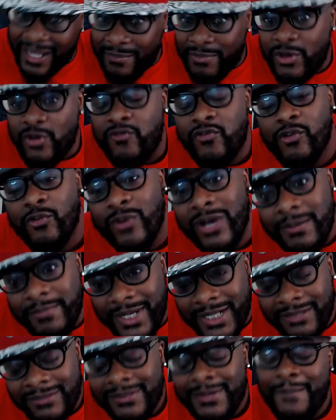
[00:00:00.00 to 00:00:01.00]
beautiful women.
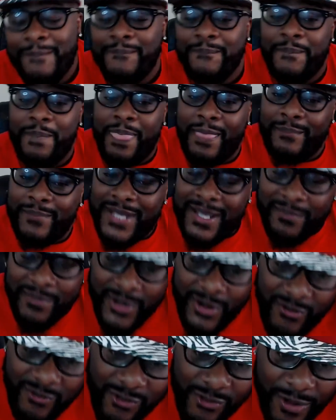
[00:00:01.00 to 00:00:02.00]
Me and
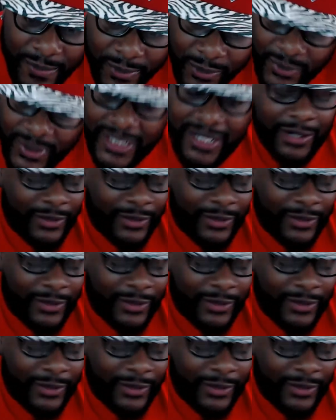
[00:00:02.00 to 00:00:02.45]
beautiful women, we go